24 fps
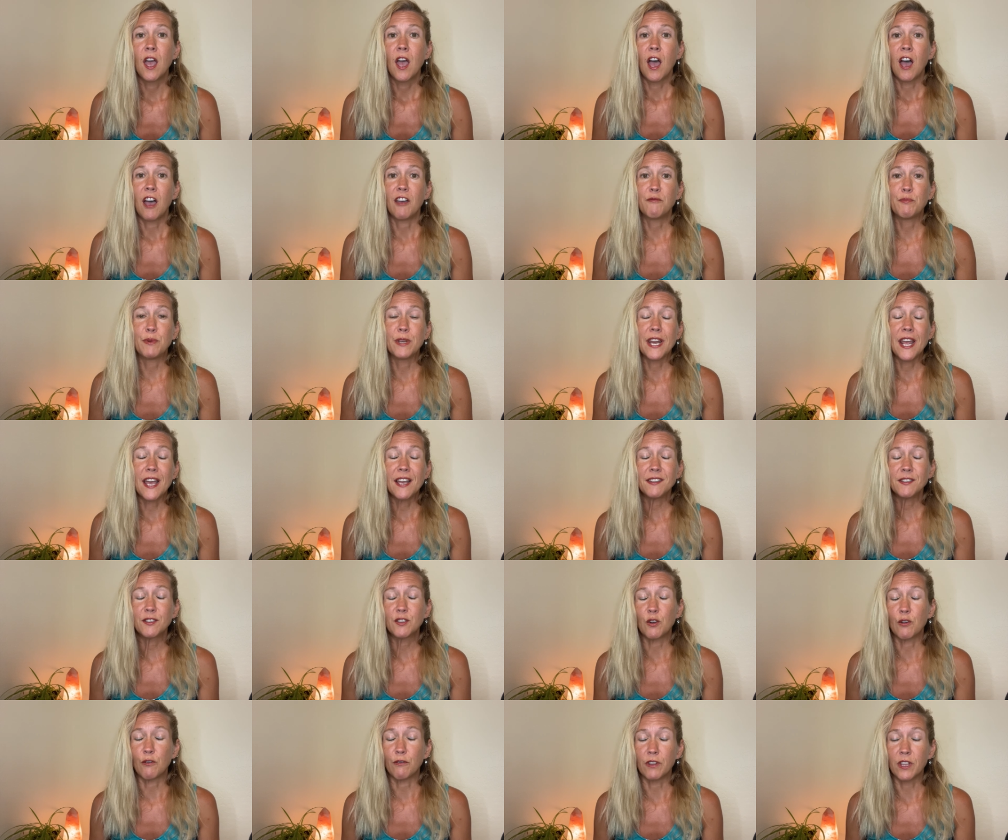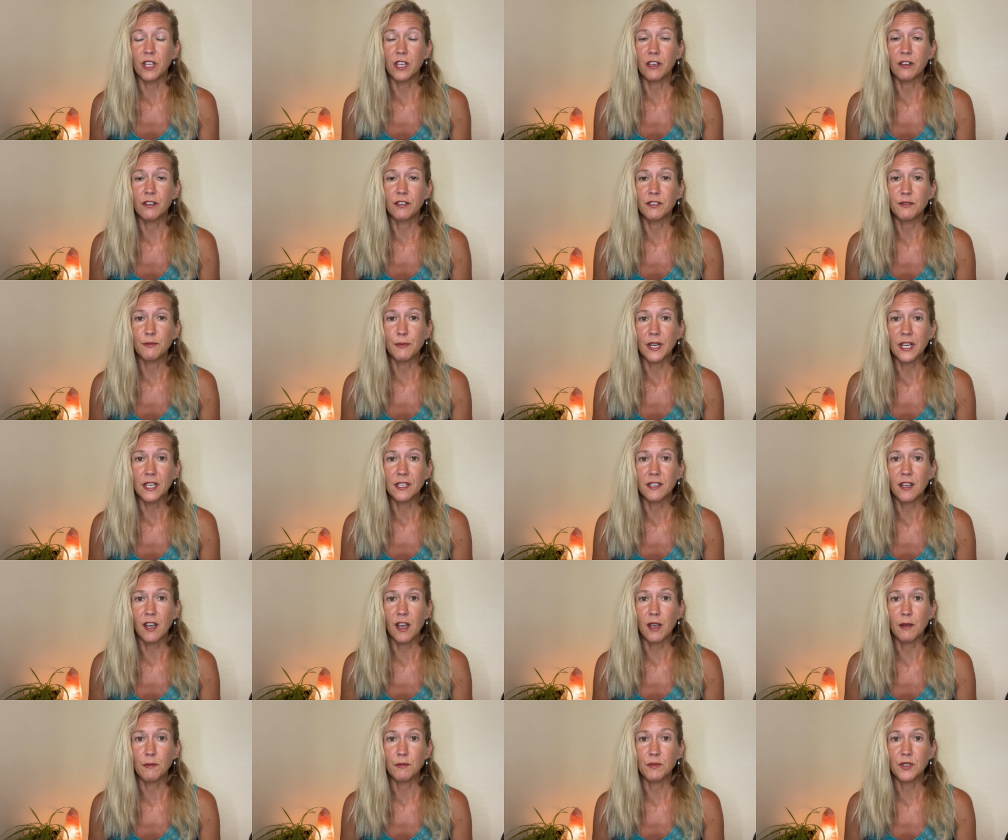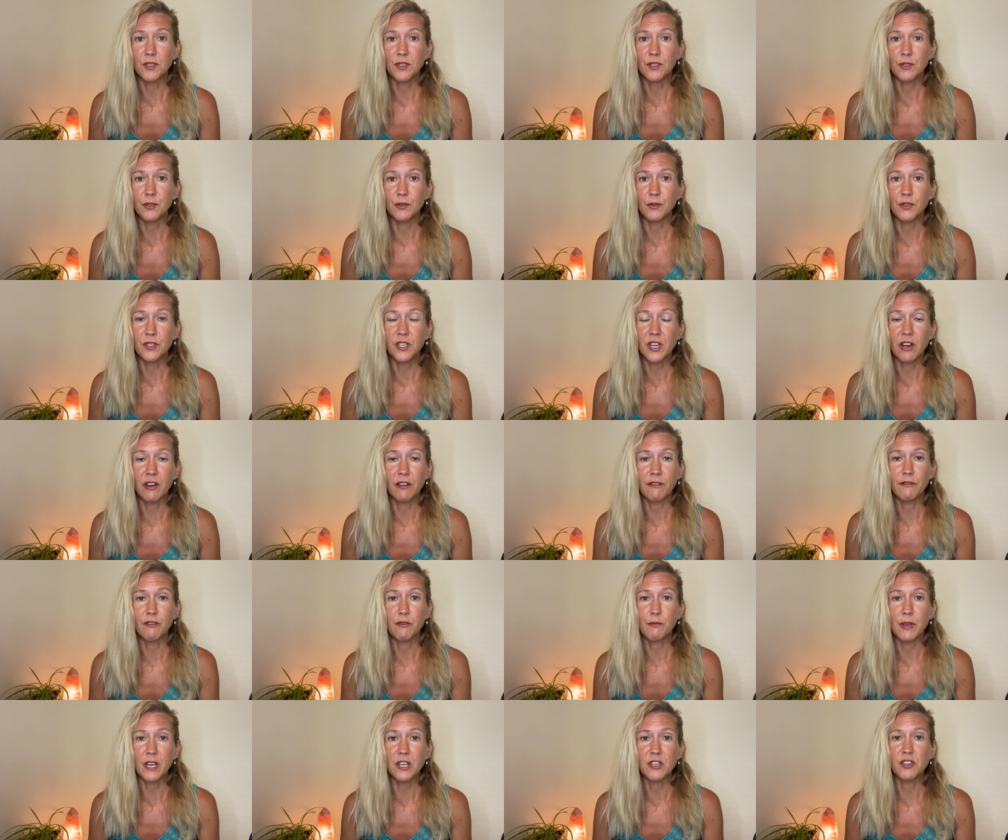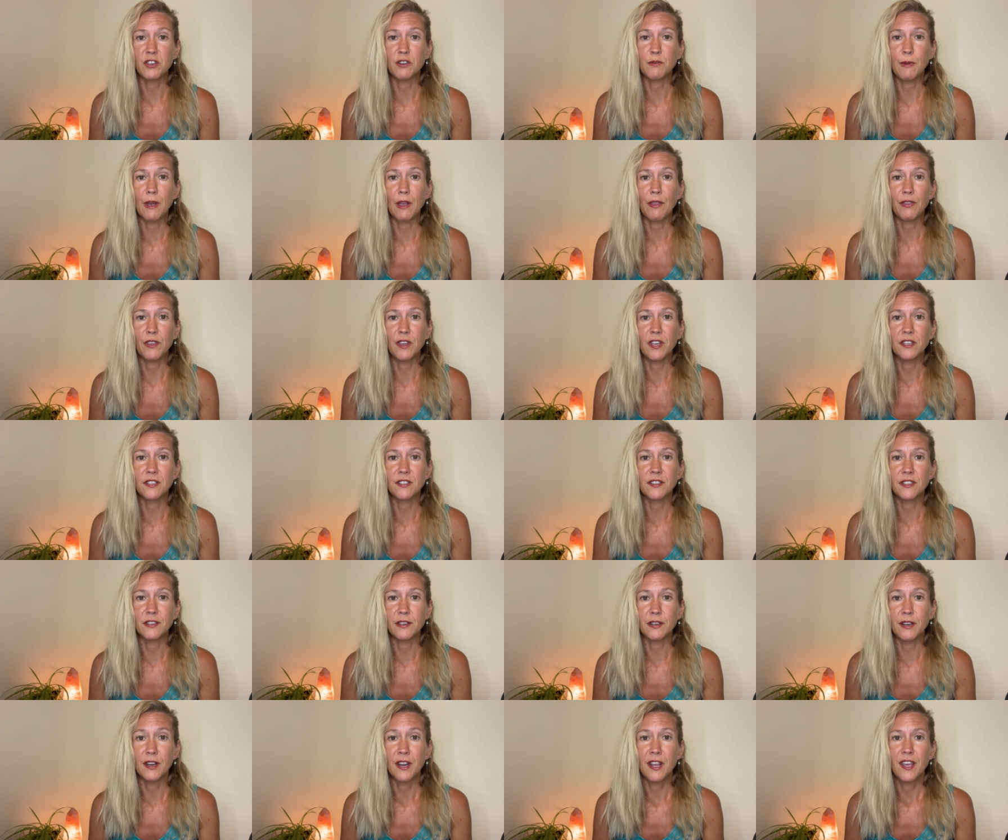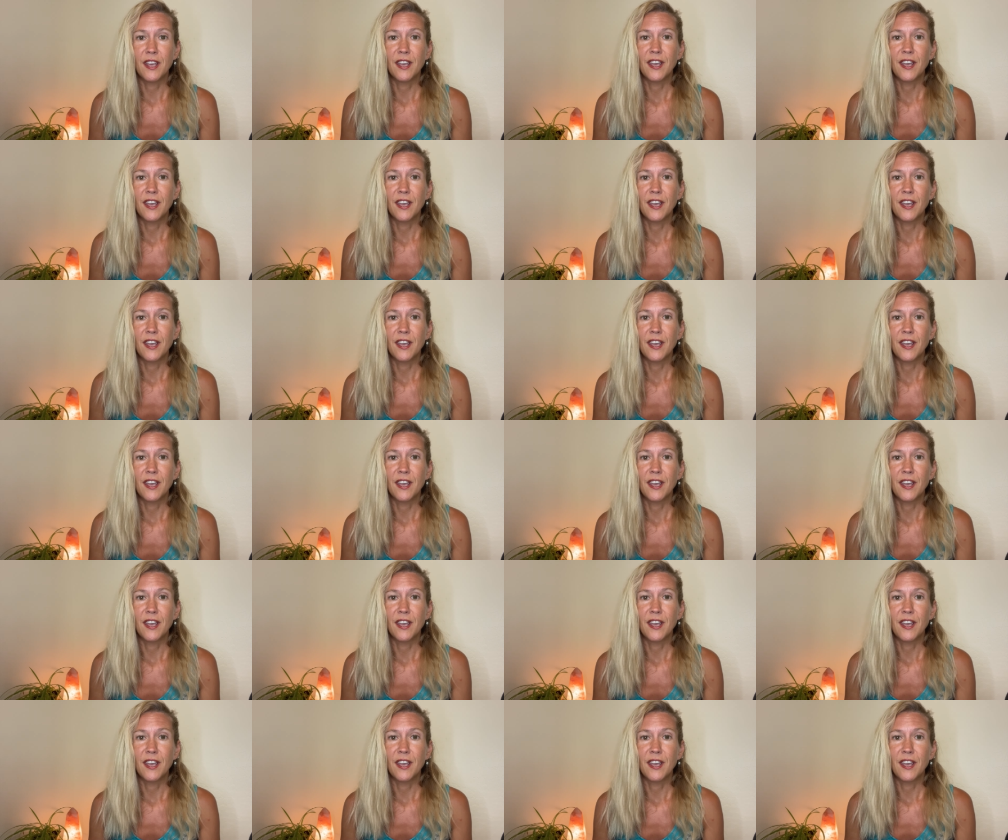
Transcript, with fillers: I've been asked over the years many times to share information about this, and